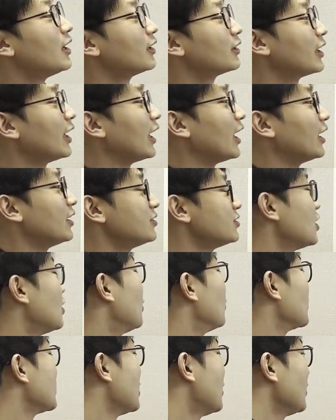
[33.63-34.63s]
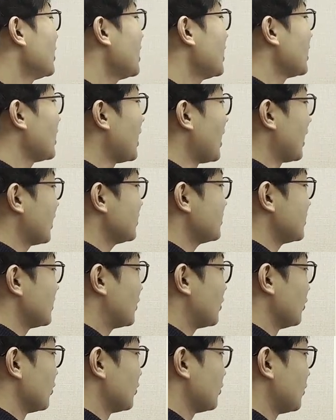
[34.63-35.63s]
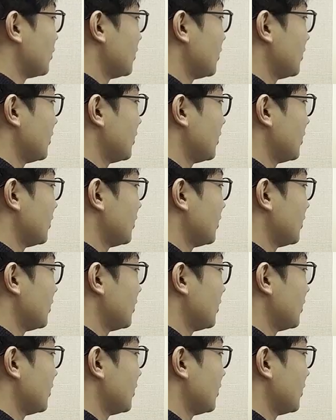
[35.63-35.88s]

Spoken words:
Okay, so we know that x equals